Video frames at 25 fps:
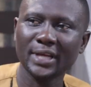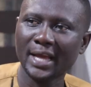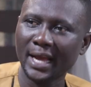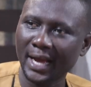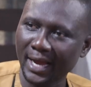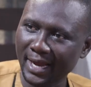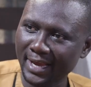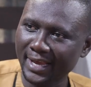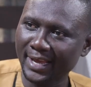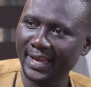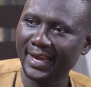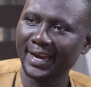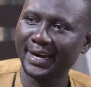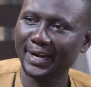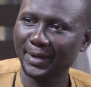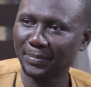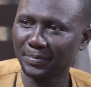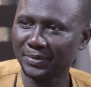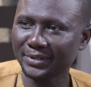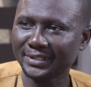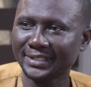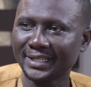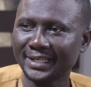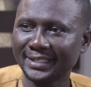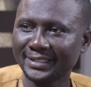are here
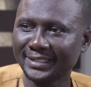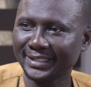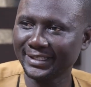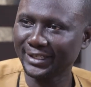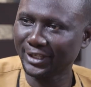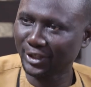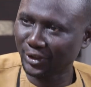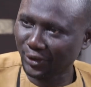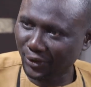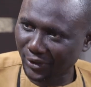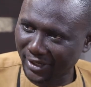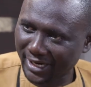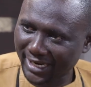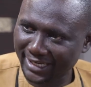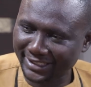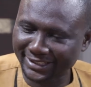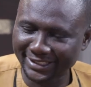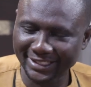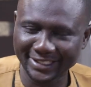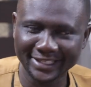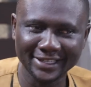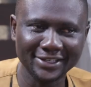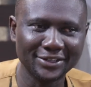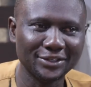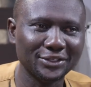representing the younger
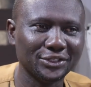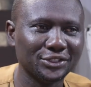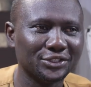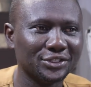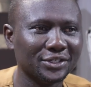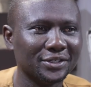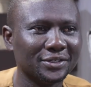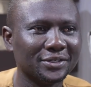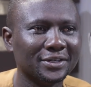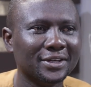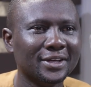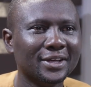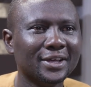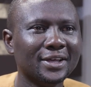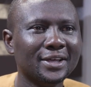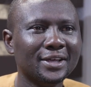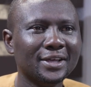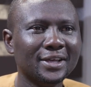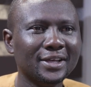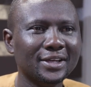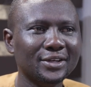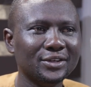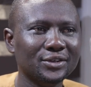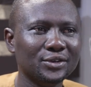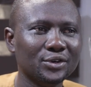generation.
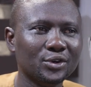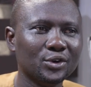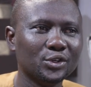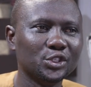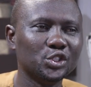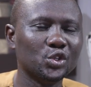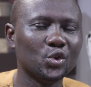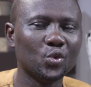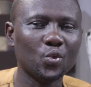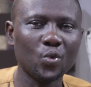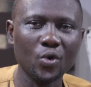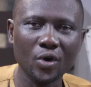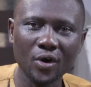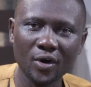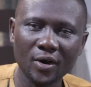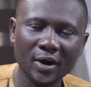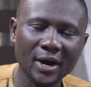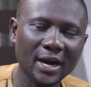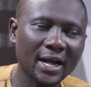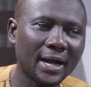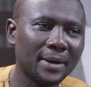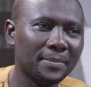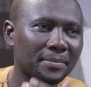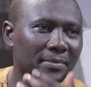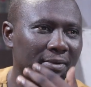You know, you
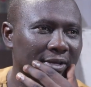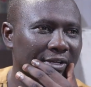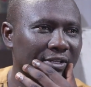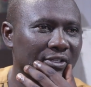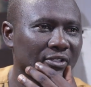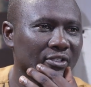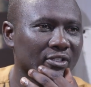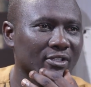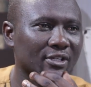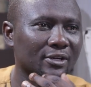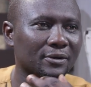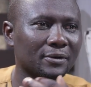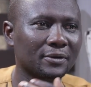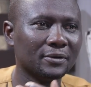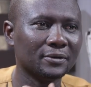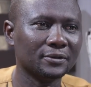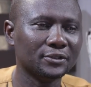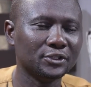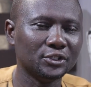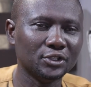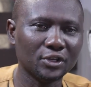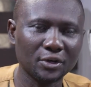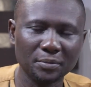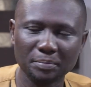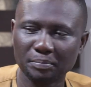work amidst
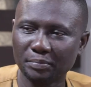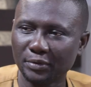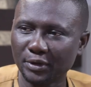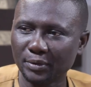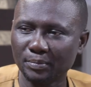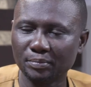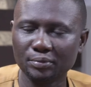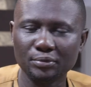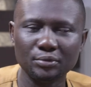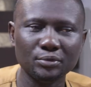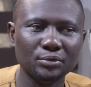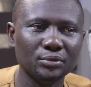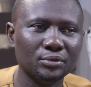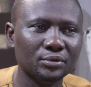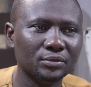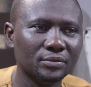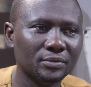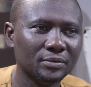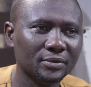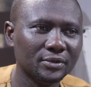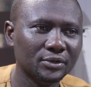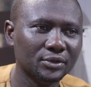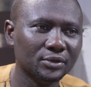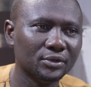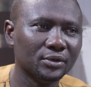young people,
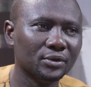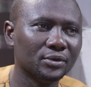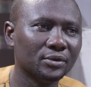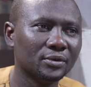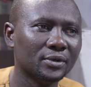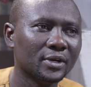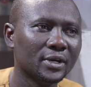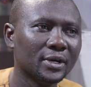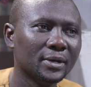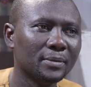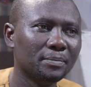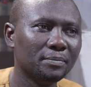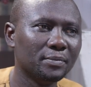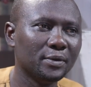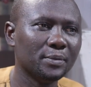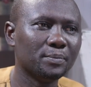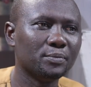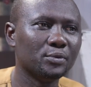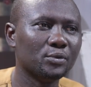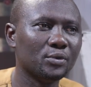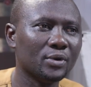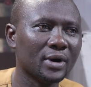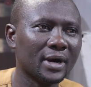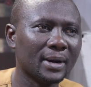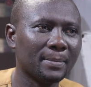you know,
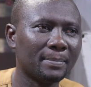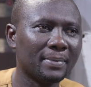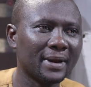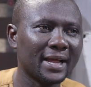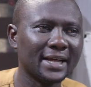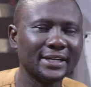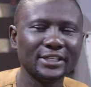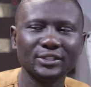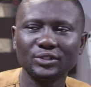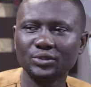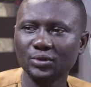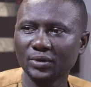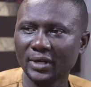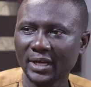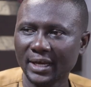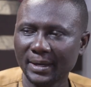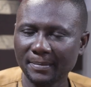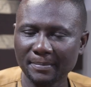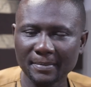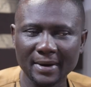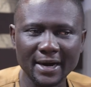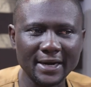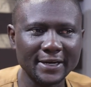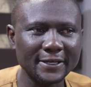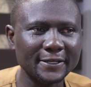people who are planning to
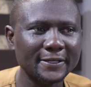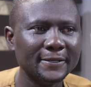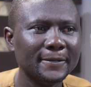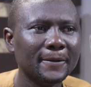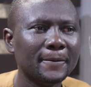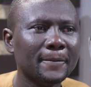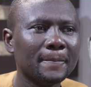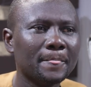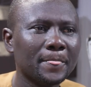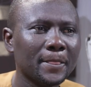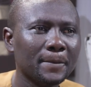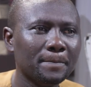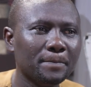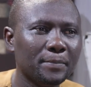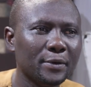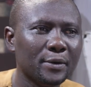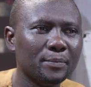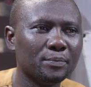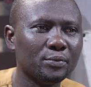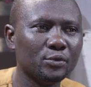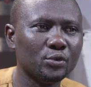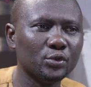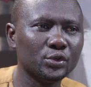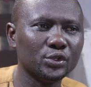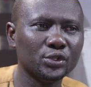get married,
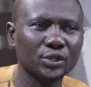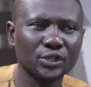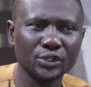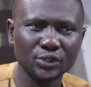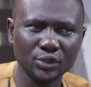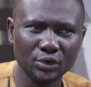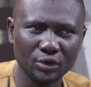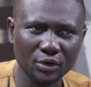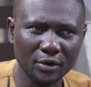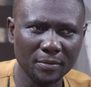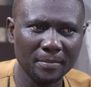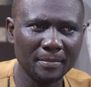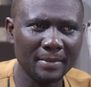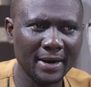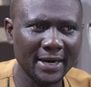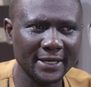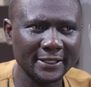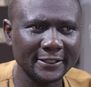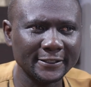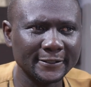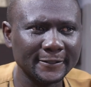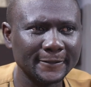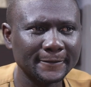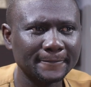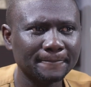people who just got
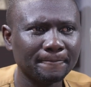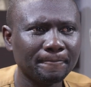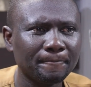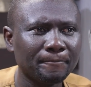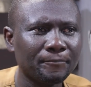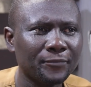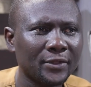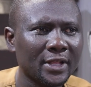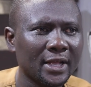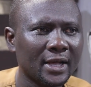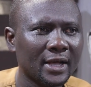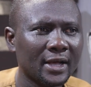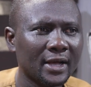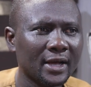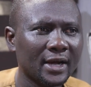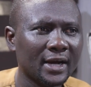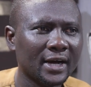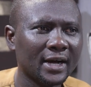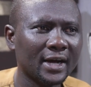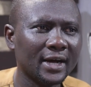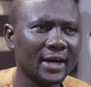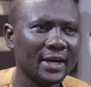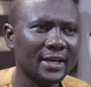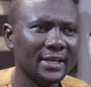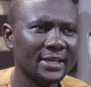
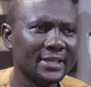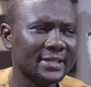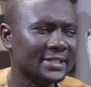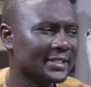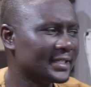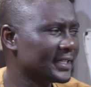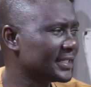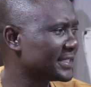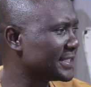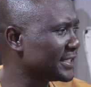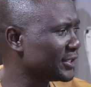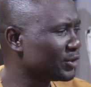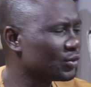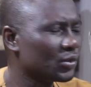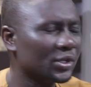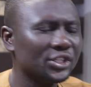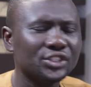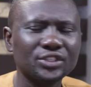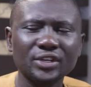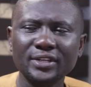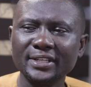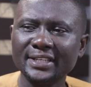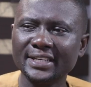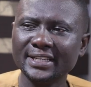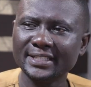married. Is the
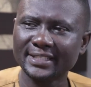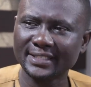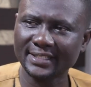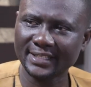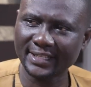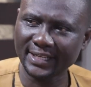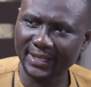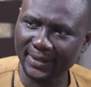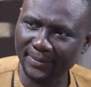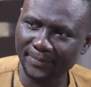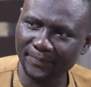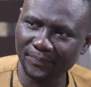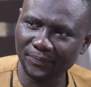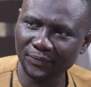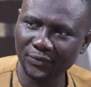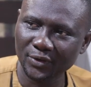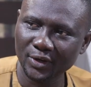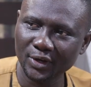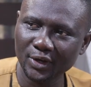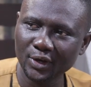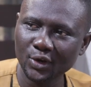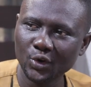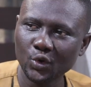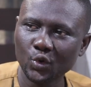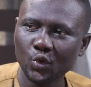situation the same
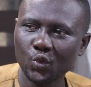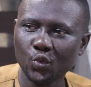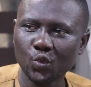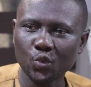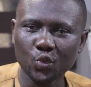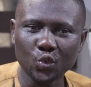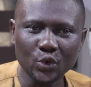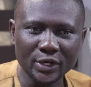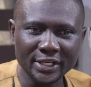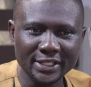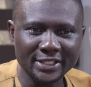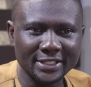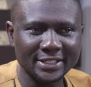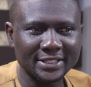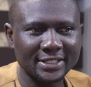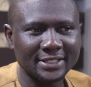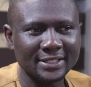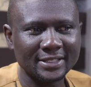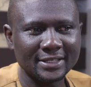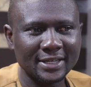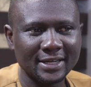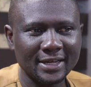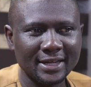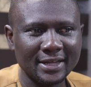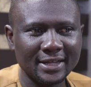
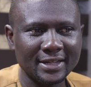with